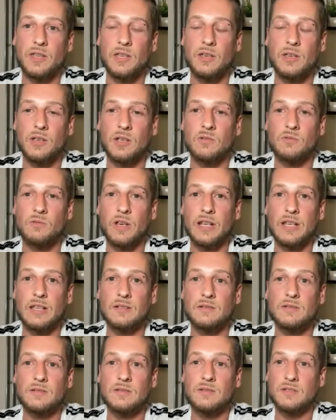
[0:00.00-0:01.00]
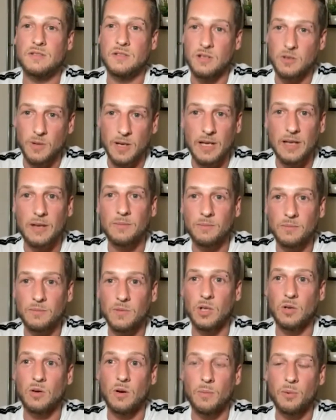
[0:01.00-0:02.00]
that you can really do it
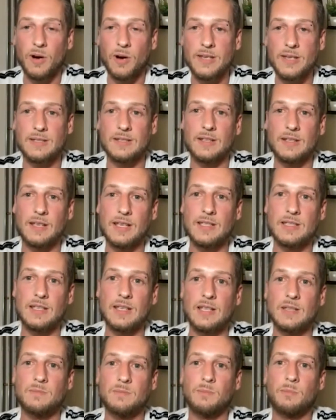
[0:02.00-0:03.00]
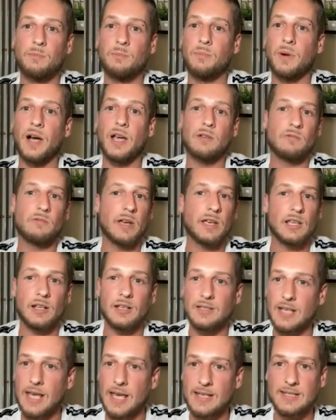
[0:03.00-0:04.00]
you know at present is is by regular
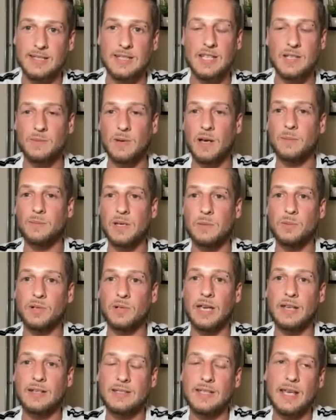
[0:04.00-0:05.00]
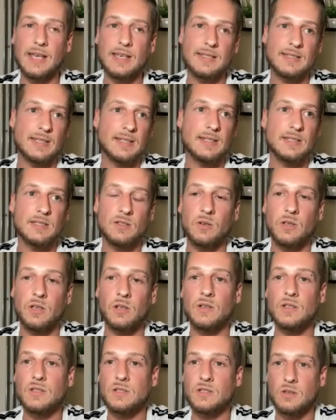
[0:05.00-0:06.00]
testing is by people getting tested so you
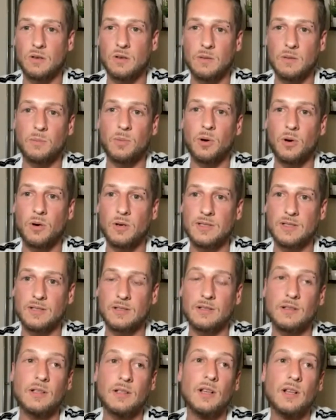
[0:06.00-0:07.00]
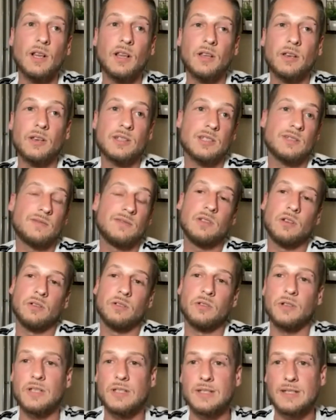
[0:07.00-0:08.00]
know it's so important because if you don't
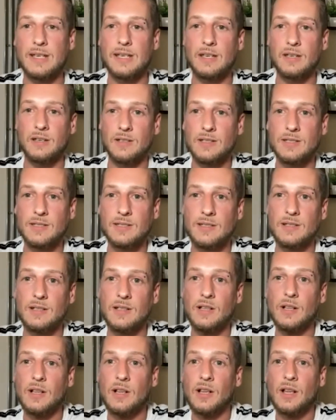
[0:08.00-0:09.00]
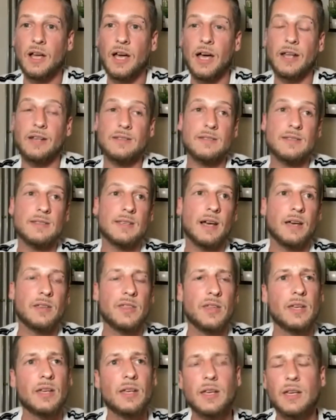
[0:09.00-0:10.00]
know your status and i
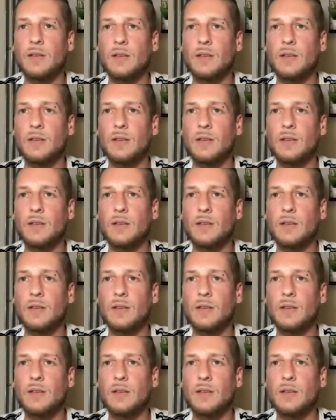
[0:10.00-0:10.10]
think